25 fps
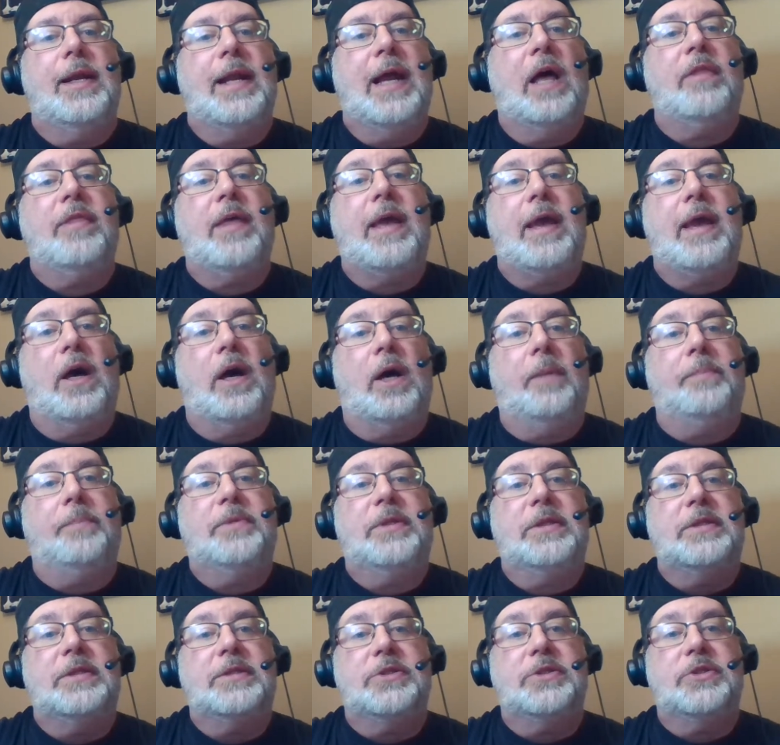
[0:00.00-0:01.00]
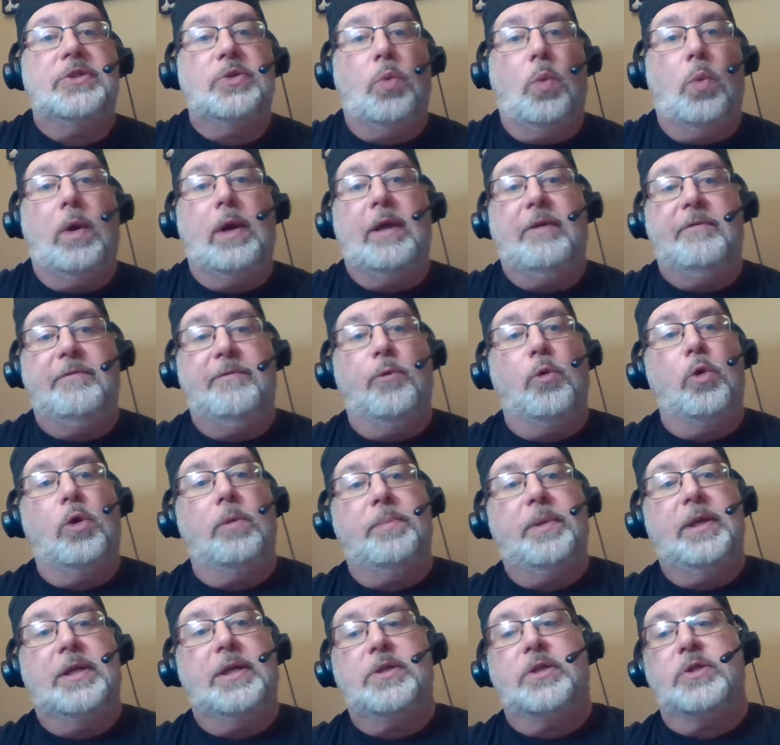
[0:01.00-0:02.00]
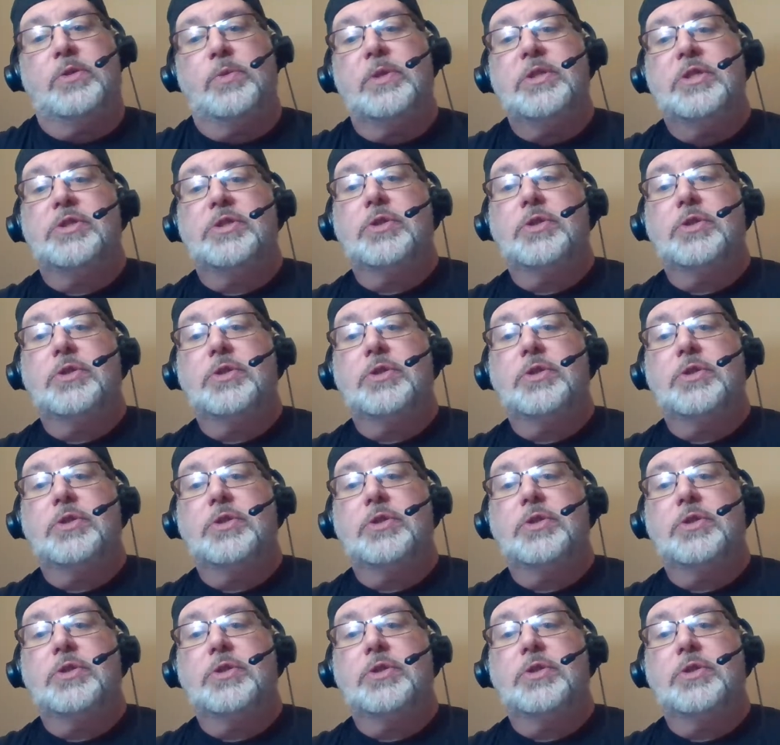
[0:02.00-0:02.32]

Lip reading: Now they upped it to 24 pictures,